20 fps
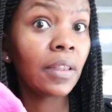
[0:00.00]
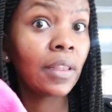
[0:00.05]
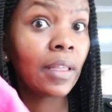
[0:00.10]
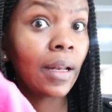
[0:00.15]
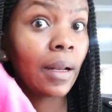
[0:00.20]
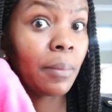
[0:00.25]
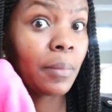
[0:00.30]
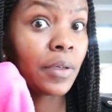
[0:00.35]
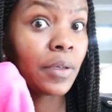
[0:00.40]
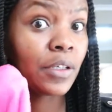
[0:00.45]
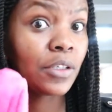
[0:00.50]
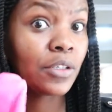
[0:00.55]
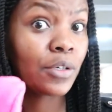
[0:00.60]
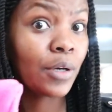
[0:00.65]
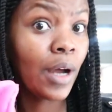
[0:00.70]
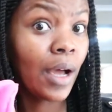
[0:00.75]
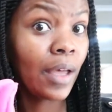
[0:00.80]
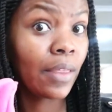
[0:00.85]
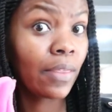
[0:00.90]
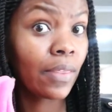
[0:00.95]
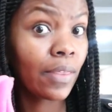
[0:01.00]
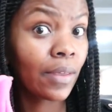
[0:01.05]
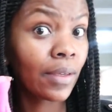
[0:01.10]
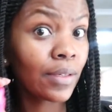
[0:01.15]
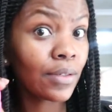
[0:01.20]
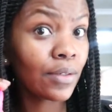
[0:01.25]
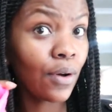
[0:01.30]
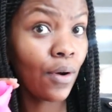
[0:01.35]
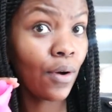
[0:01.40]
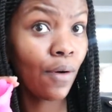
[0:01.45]
then I'm gonna try
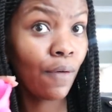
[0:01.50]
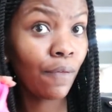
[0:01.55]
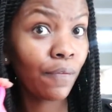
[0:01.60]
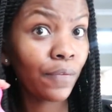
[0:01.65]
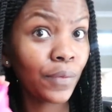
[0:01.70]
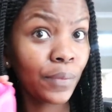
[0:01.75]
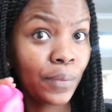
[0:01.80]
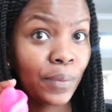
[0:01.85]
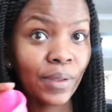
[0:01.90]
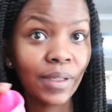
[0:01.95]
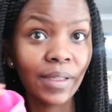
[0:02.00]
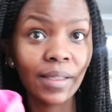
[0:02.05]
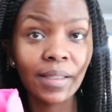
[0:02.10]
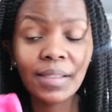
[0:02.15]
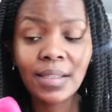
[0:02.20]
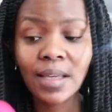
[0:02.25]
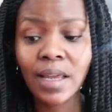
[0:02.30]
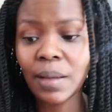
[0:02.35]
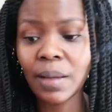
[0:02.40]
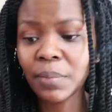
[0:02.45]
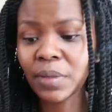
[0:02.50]
this afterwards and